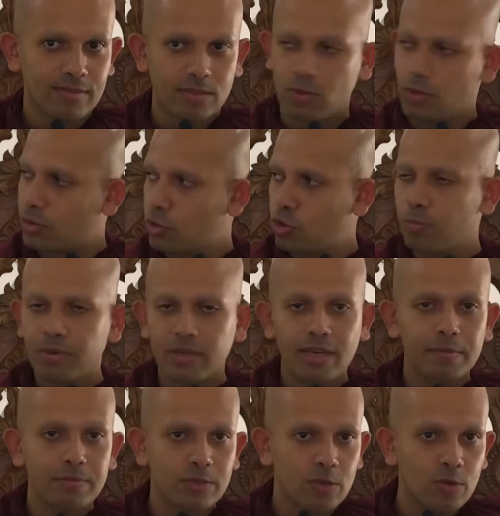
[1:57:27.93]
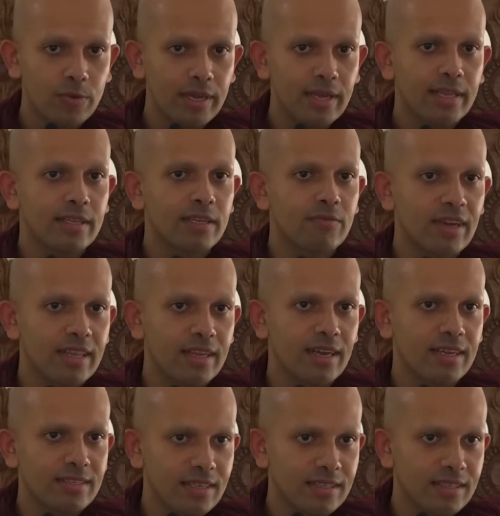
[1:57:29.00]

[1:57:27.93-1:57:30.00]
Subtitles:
So Rupa comes your way and then Vedana